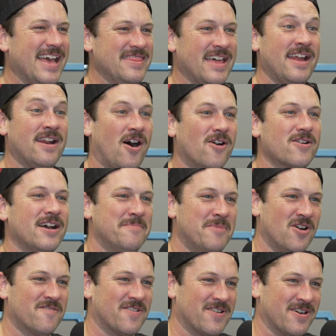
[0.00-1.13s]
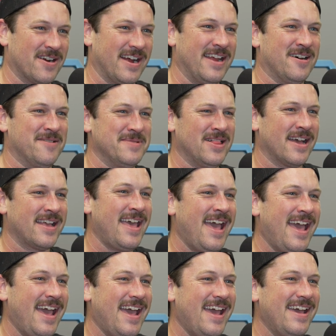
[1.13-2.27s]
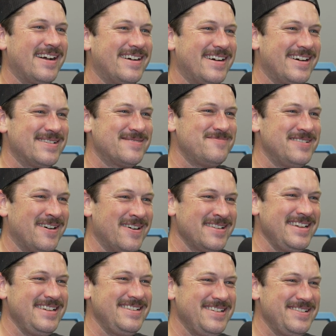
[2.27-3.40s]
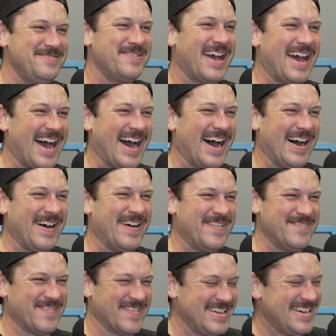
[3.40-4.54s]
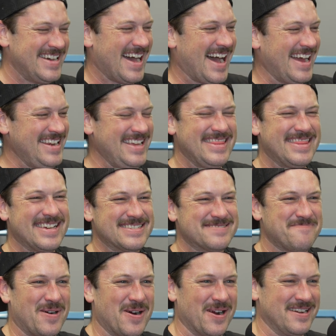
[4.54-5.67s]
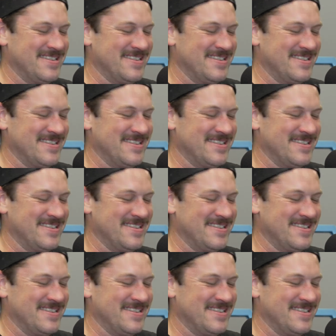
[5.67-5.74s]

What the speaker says: and then I'll come over and I'll be like, hey, Donnie, do you have, I need this part.